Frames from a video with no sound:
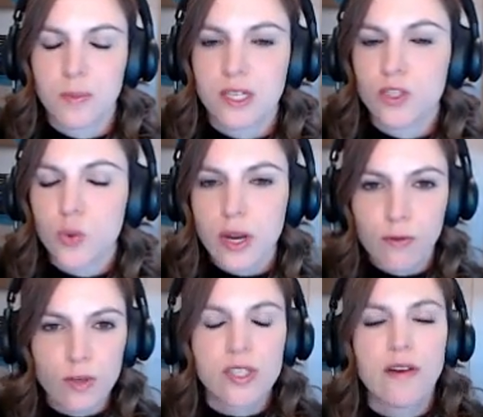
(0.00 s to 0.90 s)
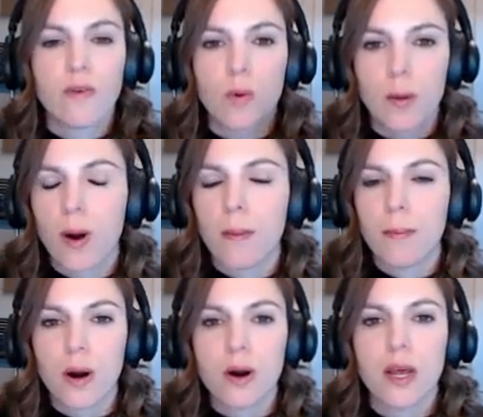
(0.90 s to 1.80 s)
because 24/7 we're
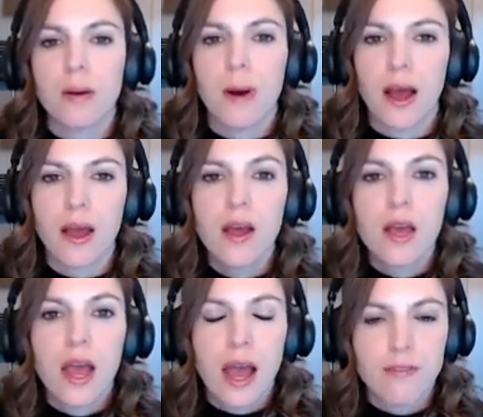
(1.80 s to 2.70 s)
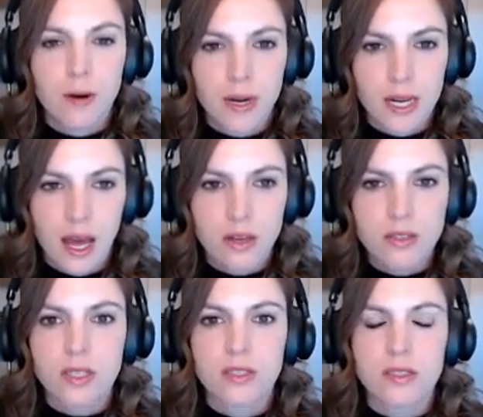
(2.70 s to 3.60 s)
bombarded by everybody
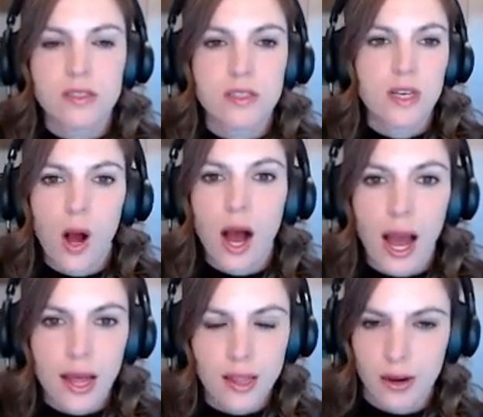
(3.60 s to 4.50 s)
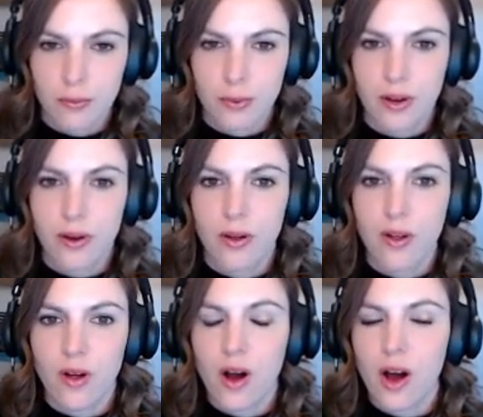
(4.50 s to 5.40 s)
else's highlight
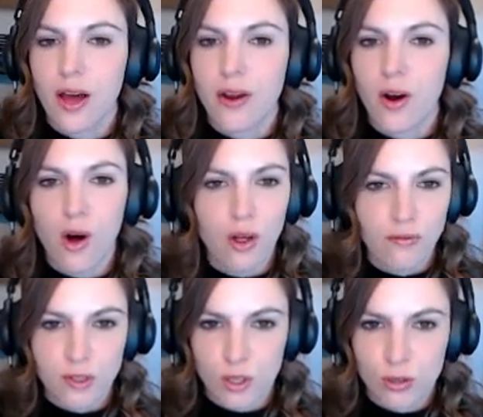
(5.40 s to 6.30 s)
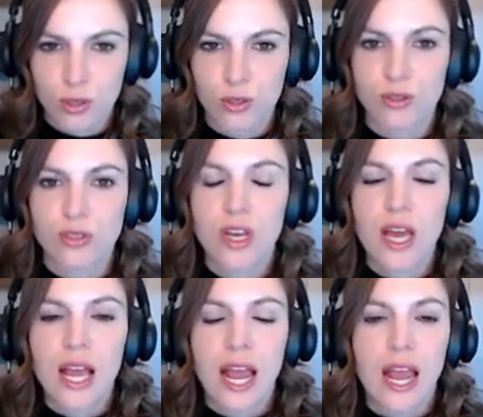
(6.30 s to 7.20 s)
reel on all of the socials
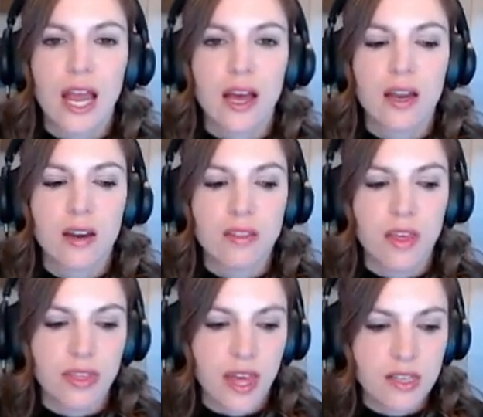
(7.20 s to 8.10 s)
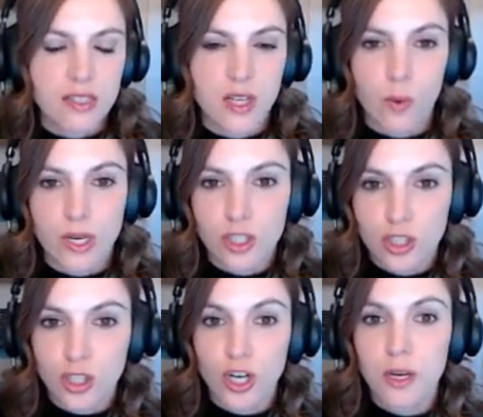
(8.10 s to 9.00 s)
and the things that we
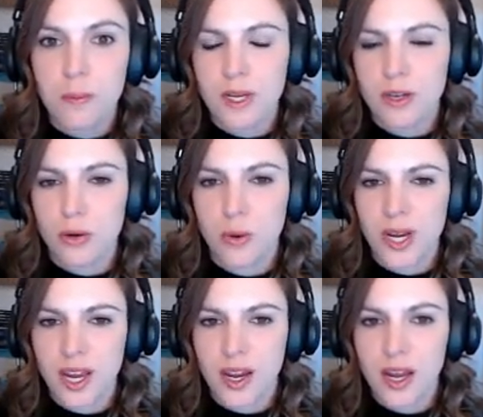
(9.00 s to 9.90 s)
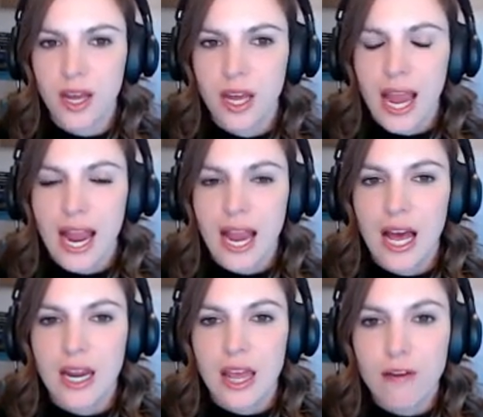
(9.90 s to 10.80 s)
should be doing.
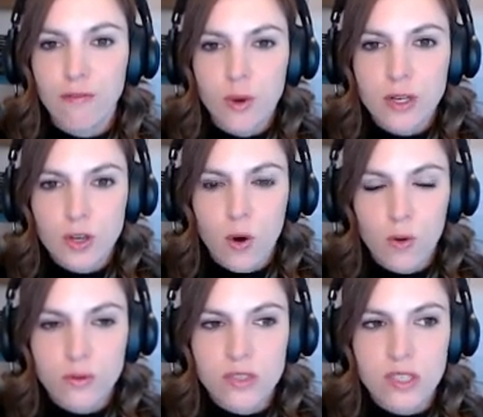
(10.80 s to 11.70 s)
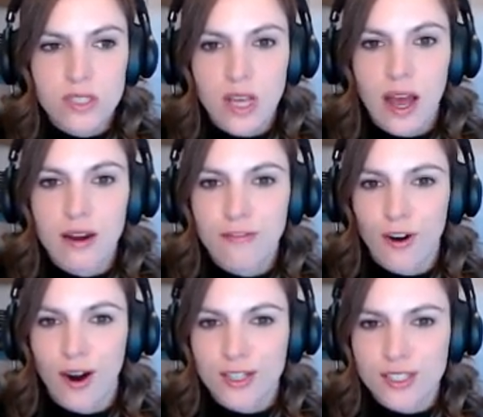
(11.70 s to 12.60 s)
And if we don't decide
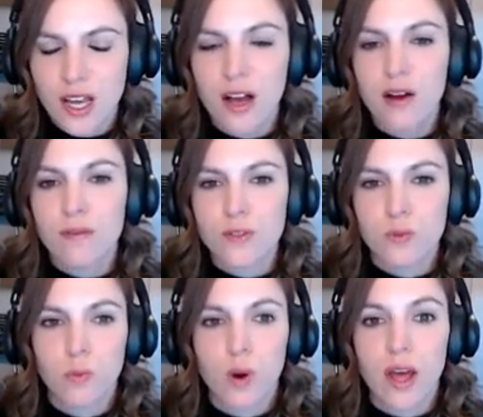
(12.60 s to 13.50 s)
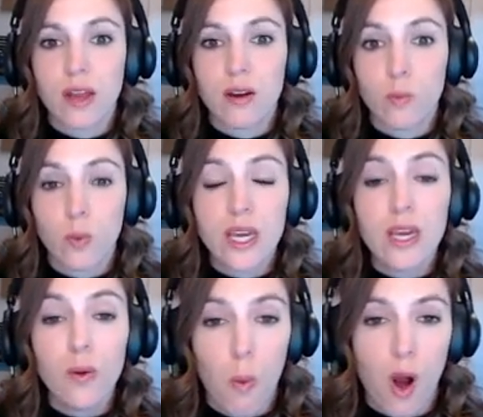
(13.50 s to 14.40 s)
for ourselves what
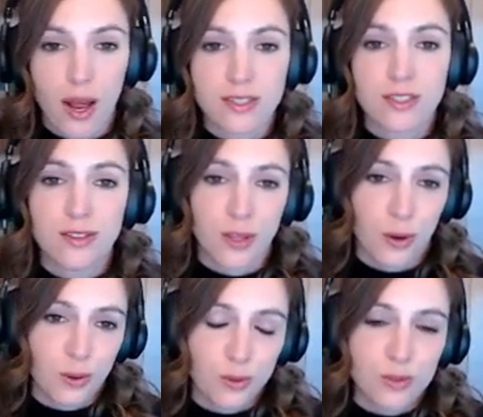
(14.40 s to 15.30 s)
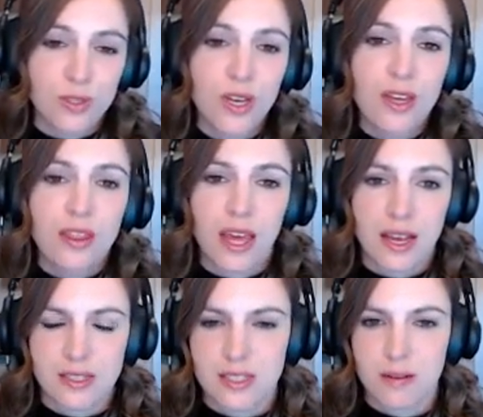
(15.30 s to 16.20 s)
we want those
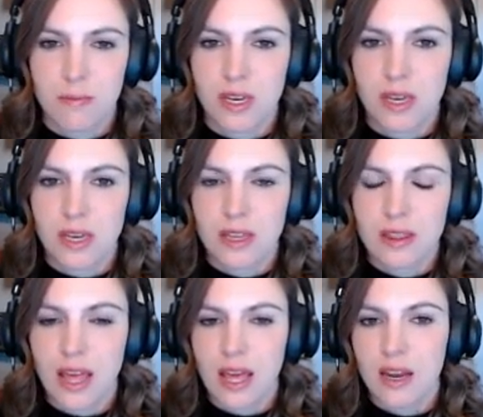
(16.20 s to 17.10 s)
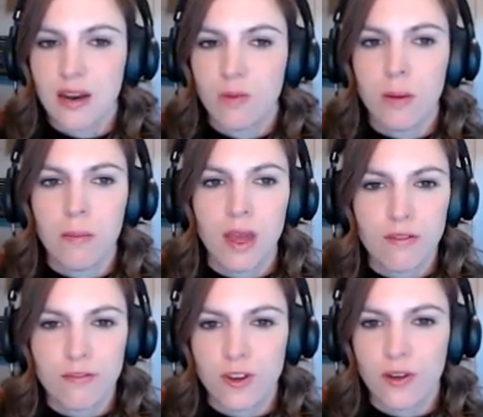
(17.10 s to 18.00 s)
things to be, then we may
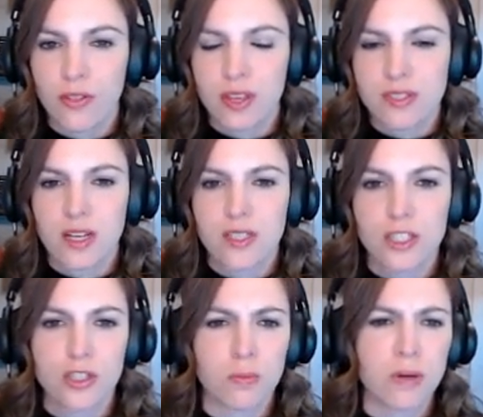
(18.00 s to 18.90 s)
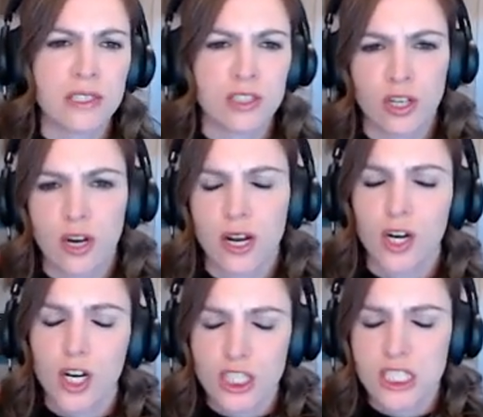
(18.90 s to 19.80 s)
feel this additional pressure and
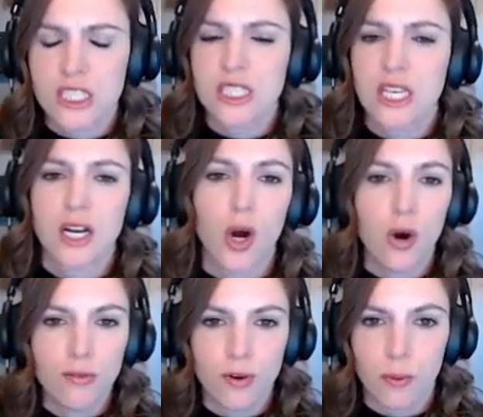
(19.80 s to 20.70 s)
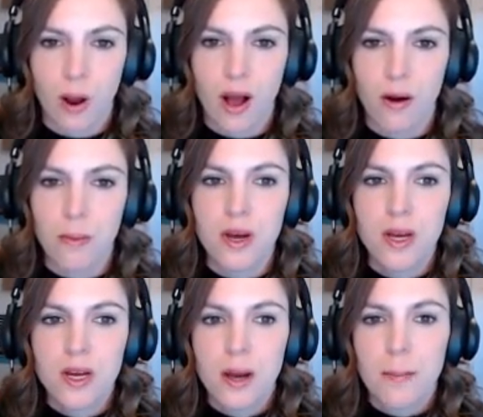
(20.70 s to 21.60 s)
urgency and overwhelm
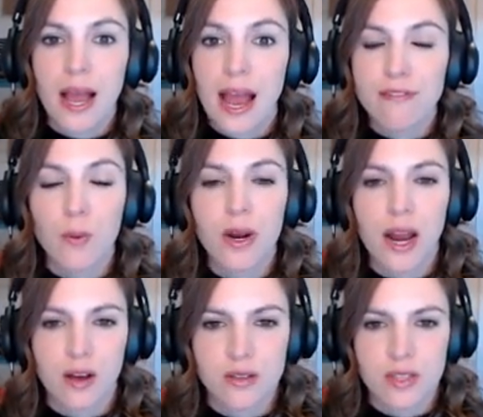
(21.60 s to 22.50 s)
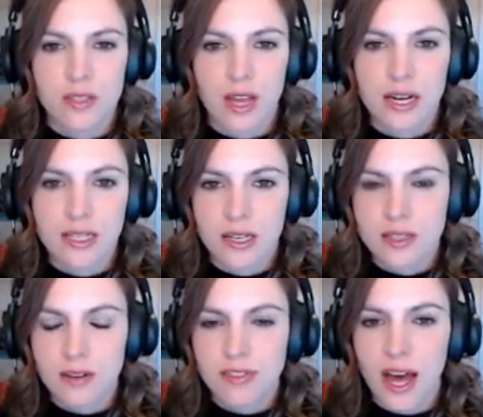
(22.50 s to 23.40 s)
by everyone else's
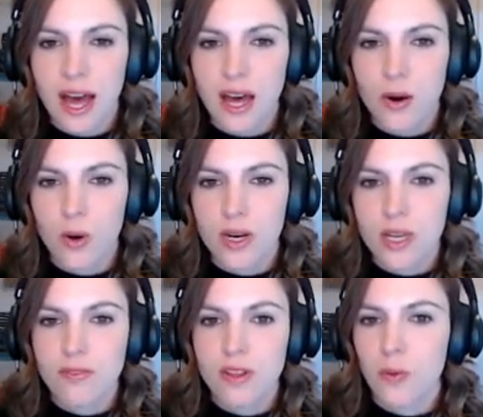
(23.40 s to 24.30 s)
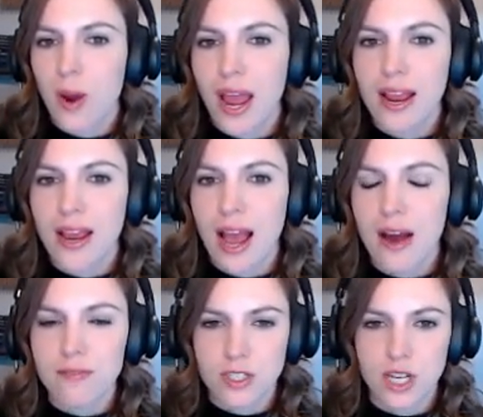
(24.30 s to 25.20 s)
ideas of that, or even the way
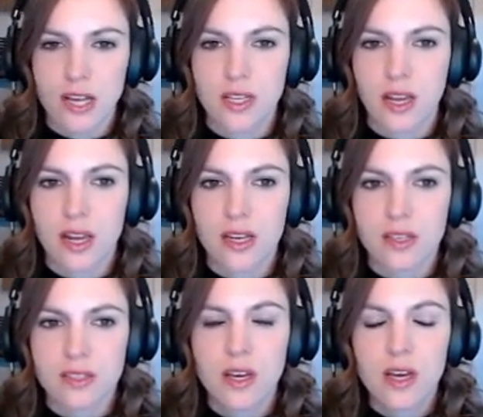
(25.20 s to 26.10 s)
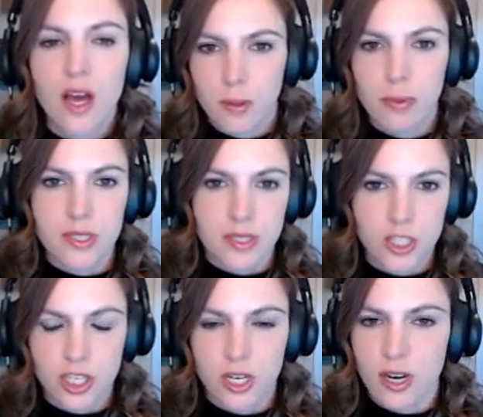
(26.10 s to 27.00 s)
advertising is
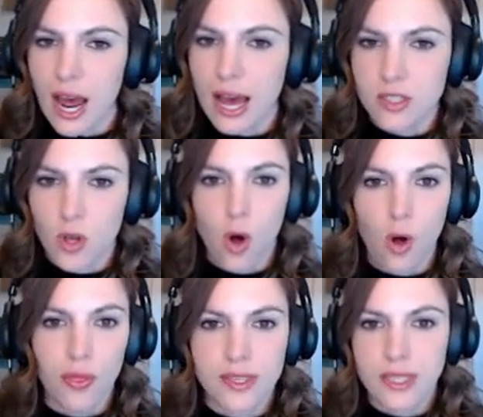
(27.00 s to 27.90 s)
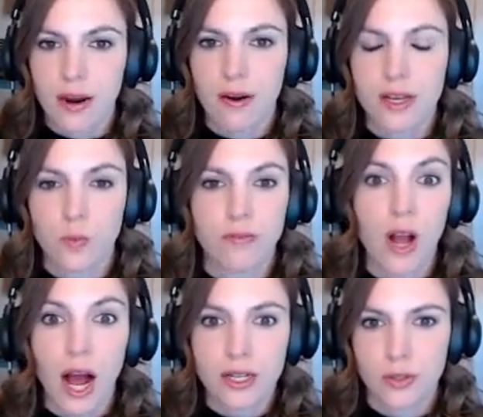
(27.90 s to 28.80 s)
positioned as all these areas we've
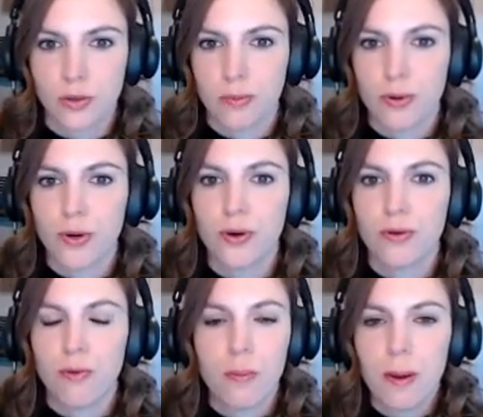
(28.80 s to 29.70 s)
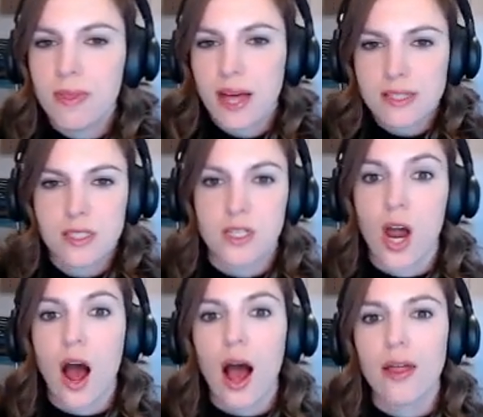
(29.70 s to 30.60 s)
got to improve. Well, maybe that's
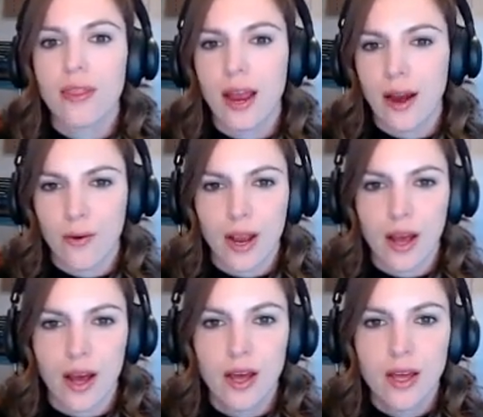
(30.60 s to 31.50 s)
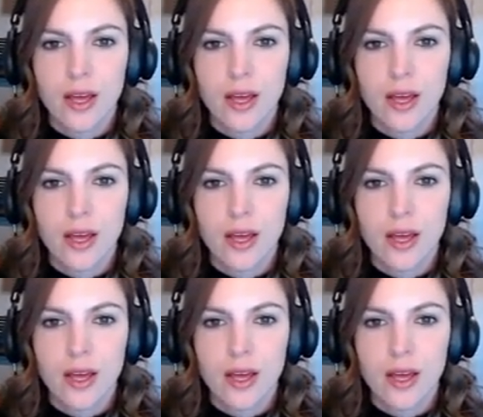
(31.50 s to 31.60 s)
not the area